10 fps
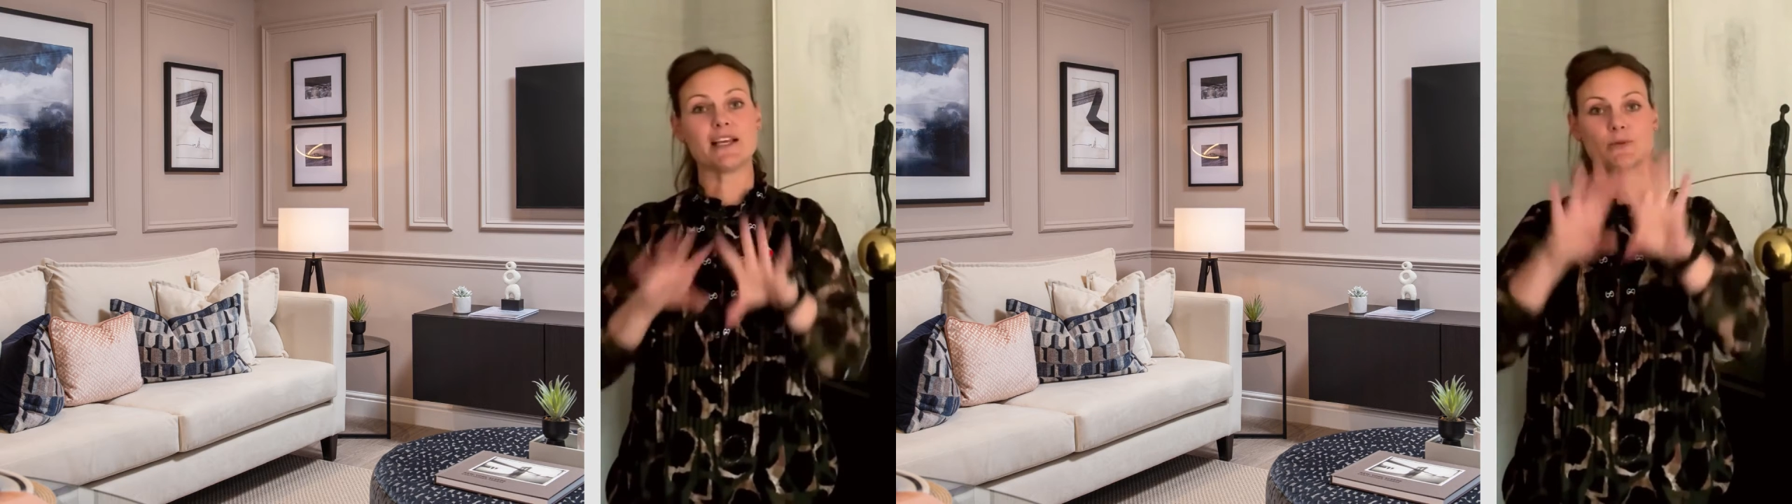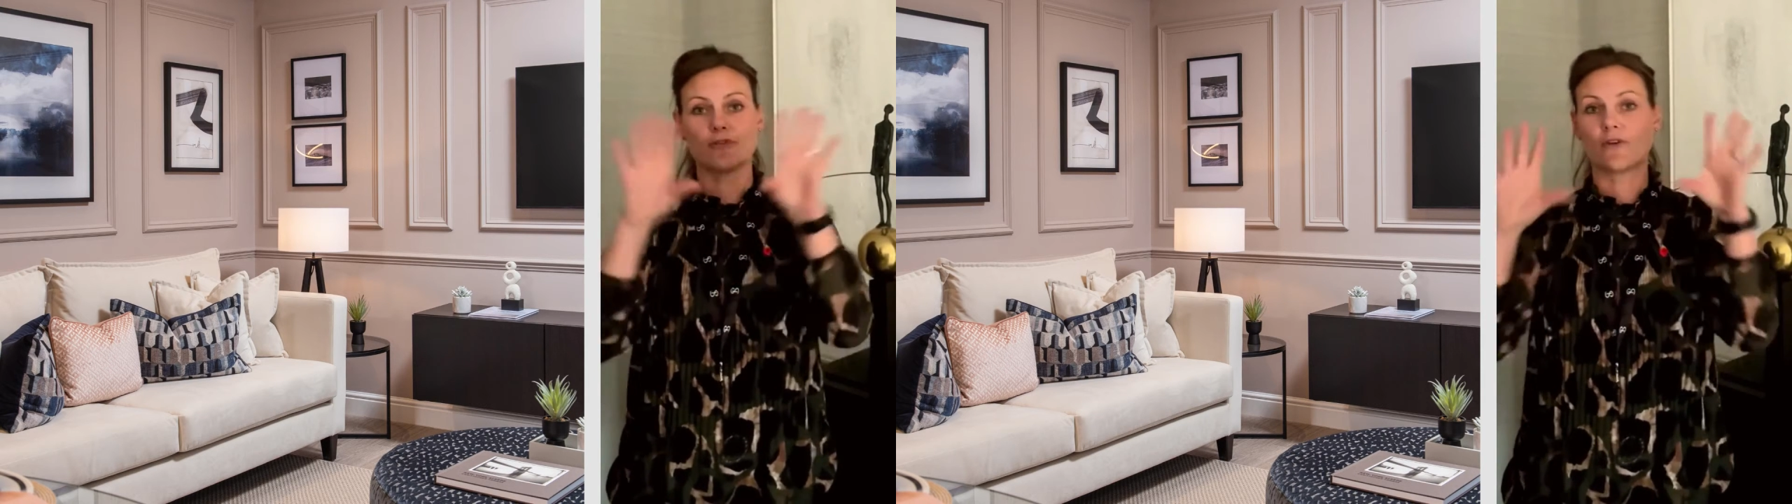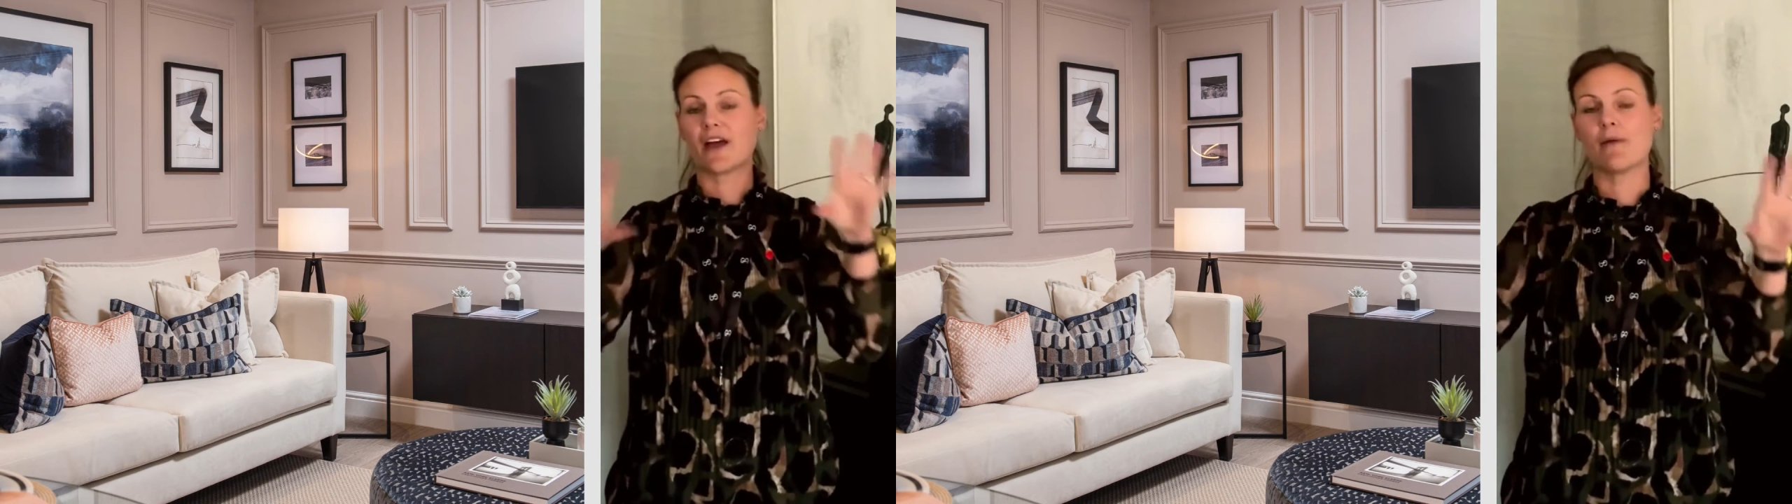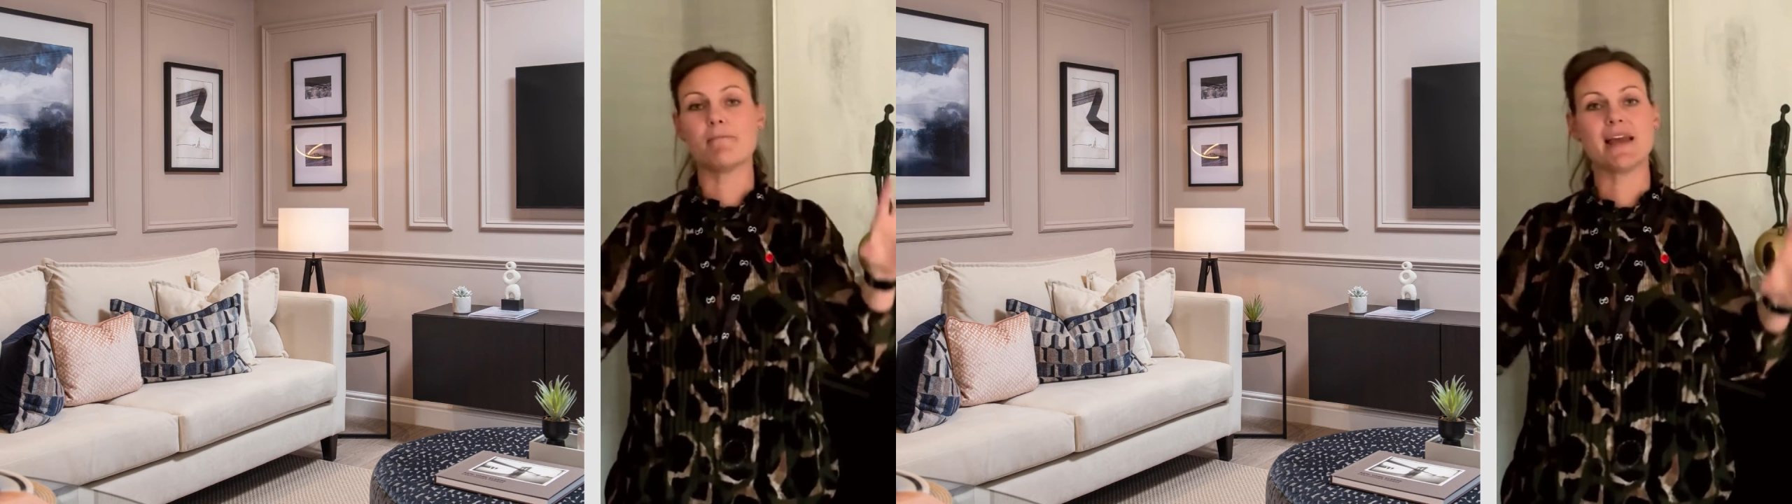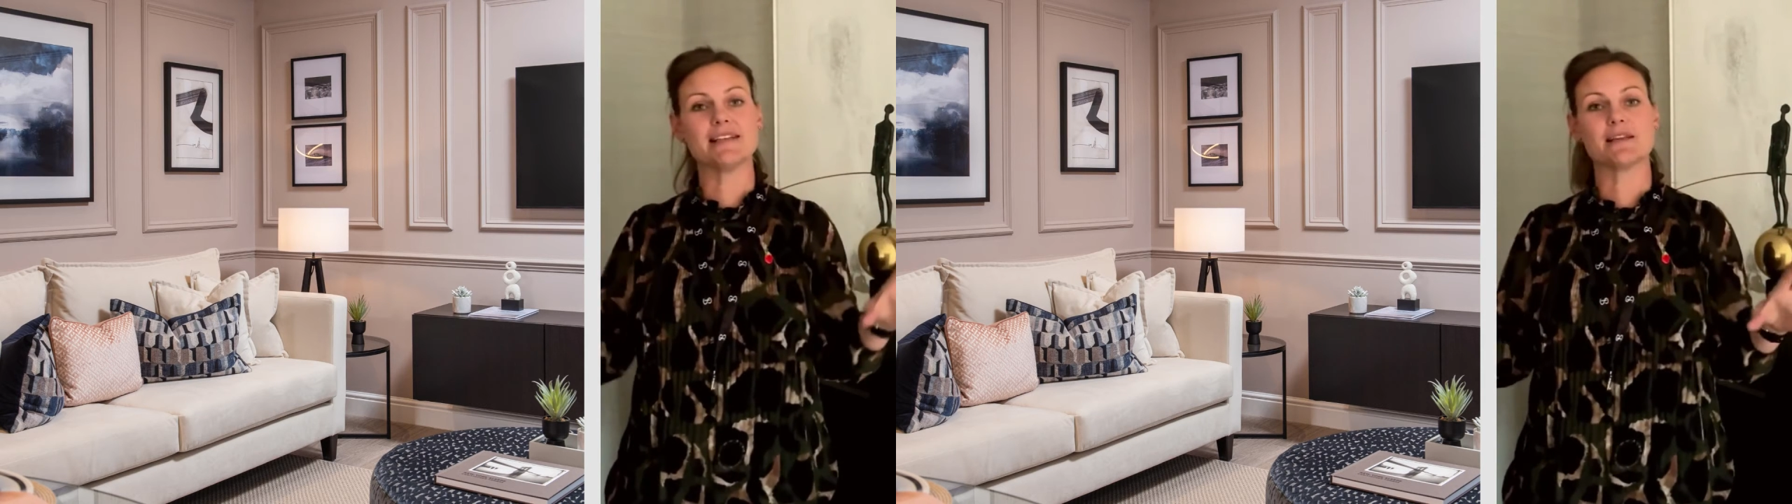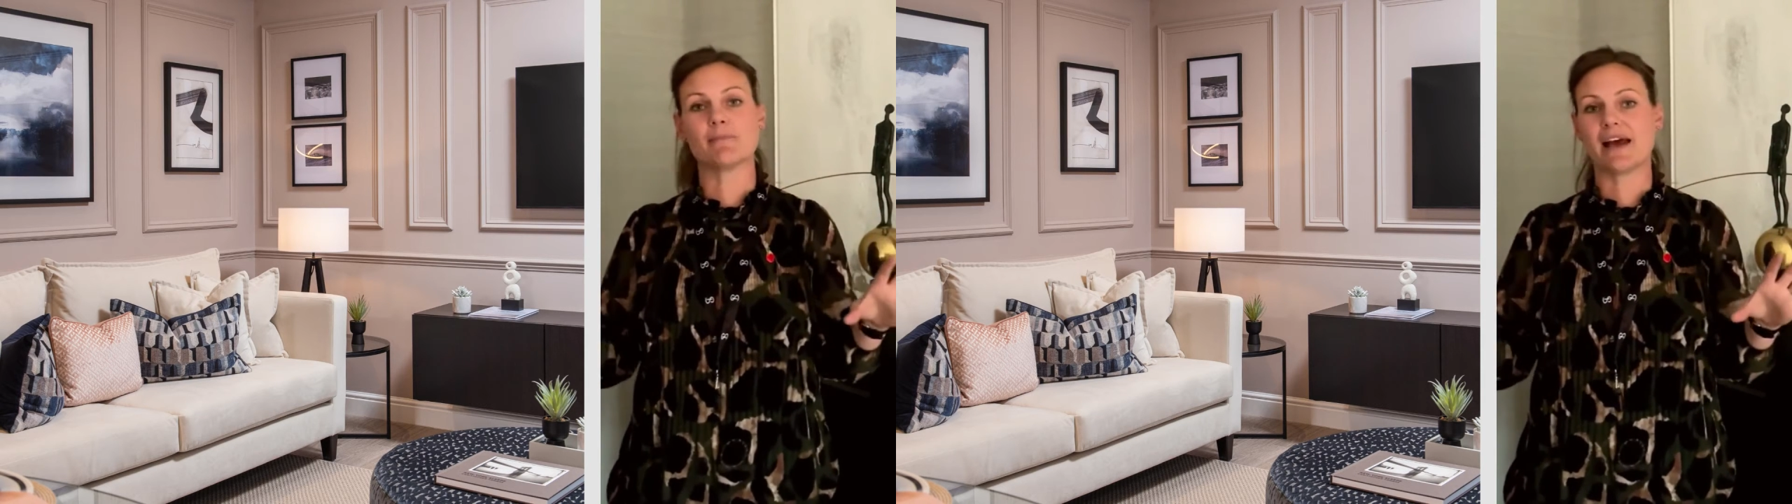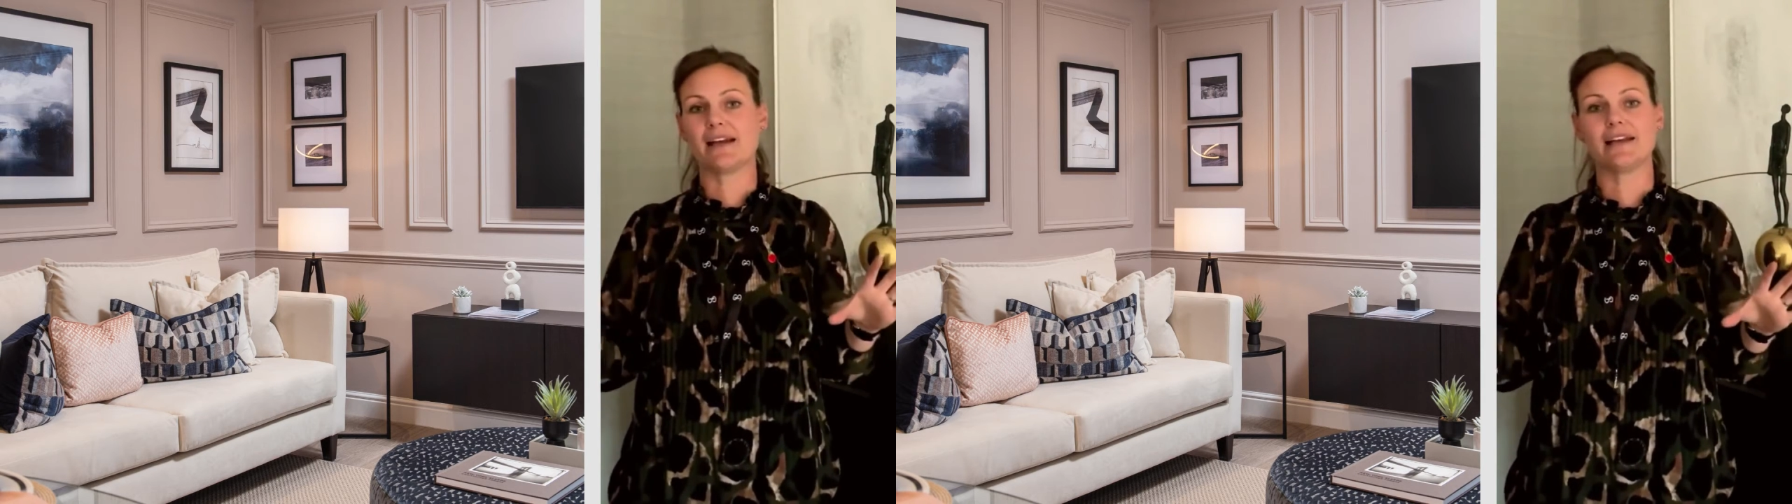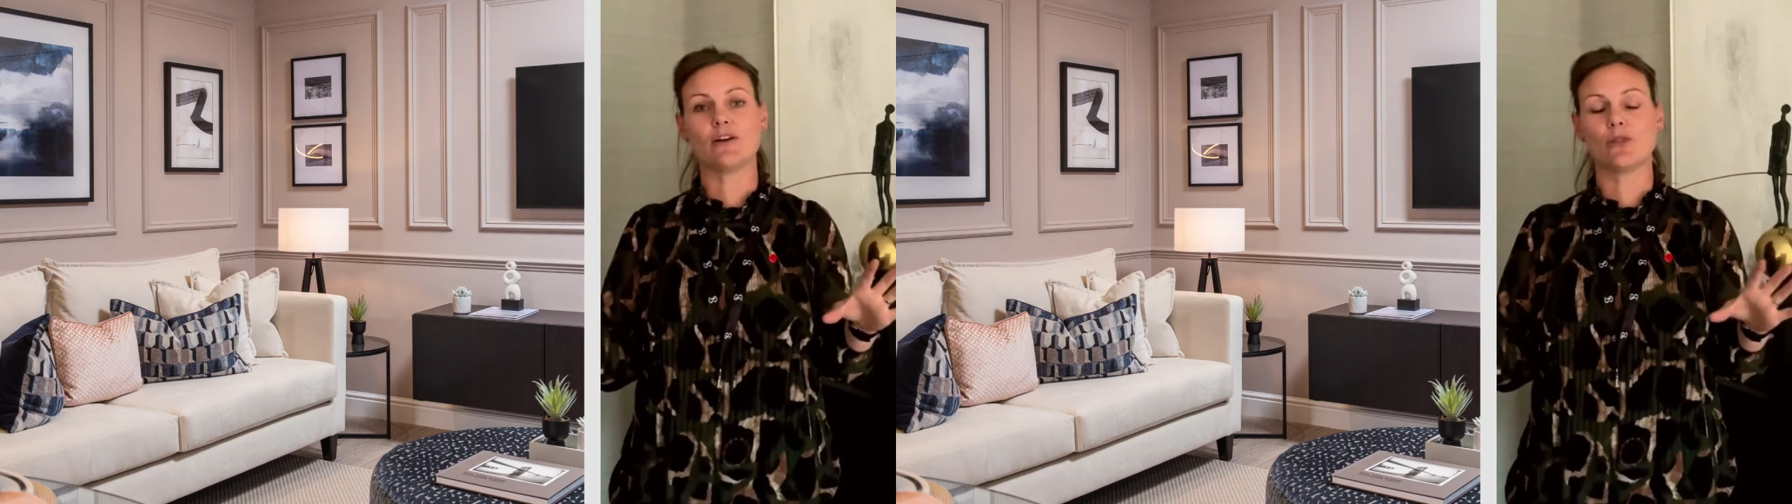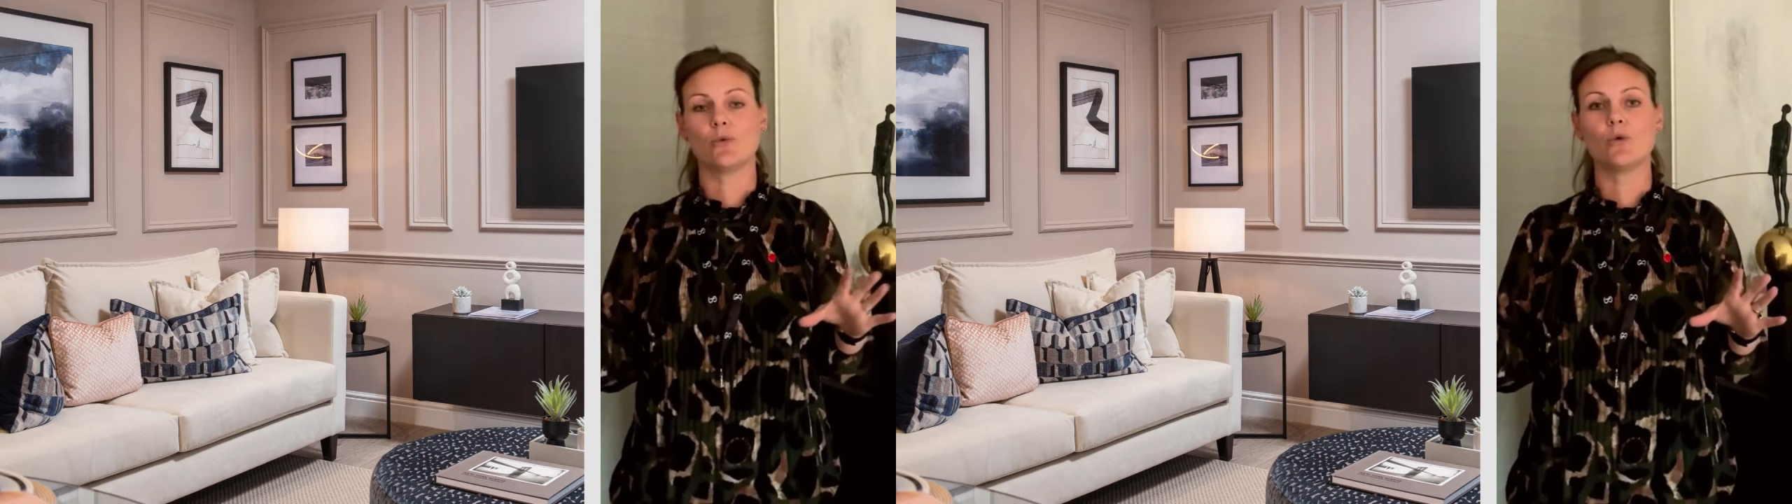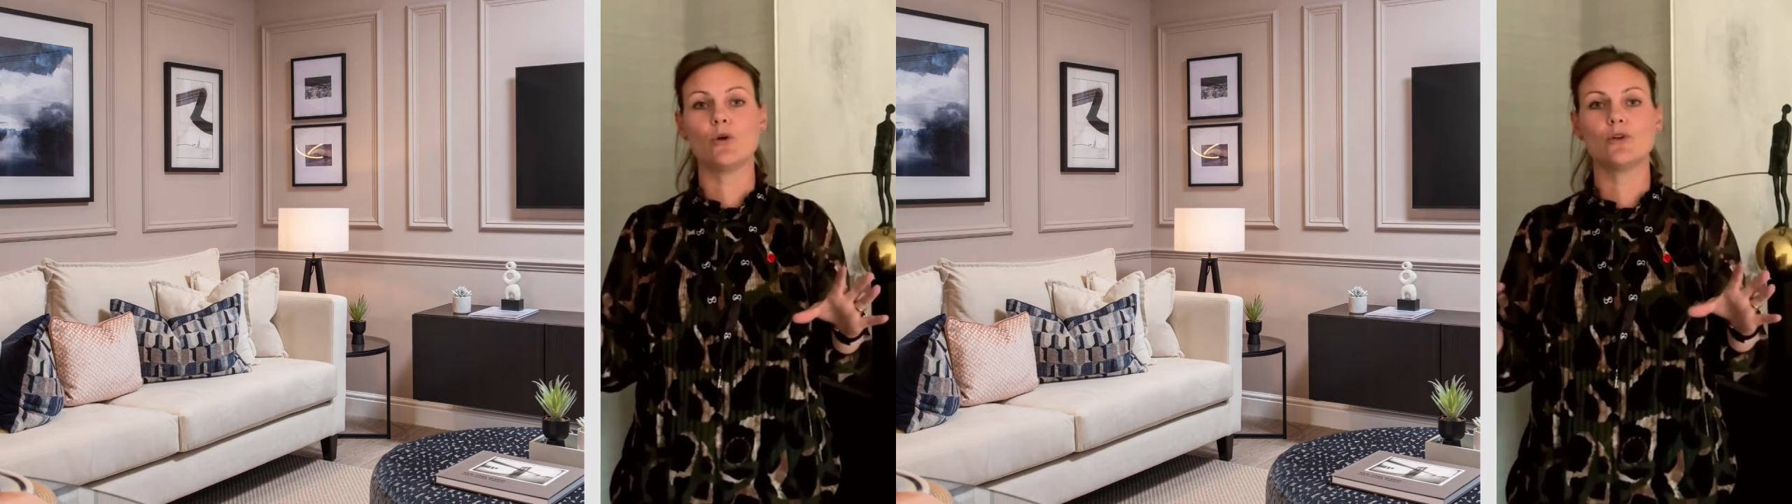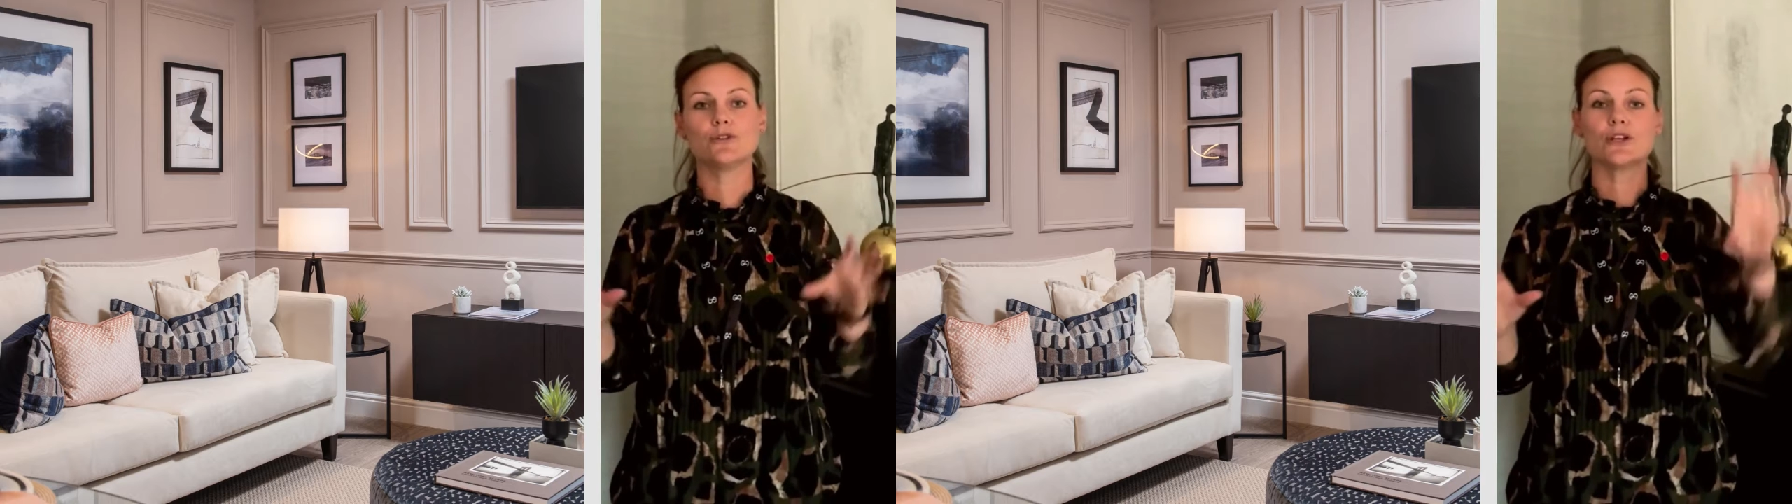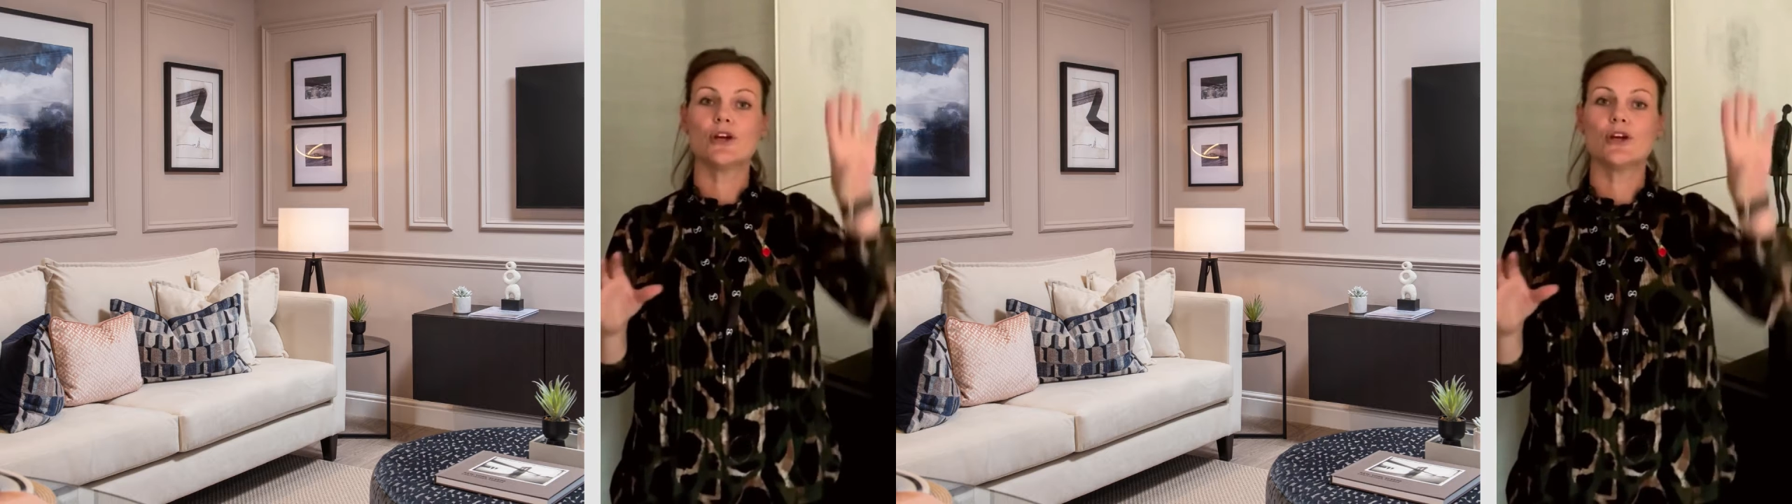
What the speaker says: we've got that amazing panelling on the walls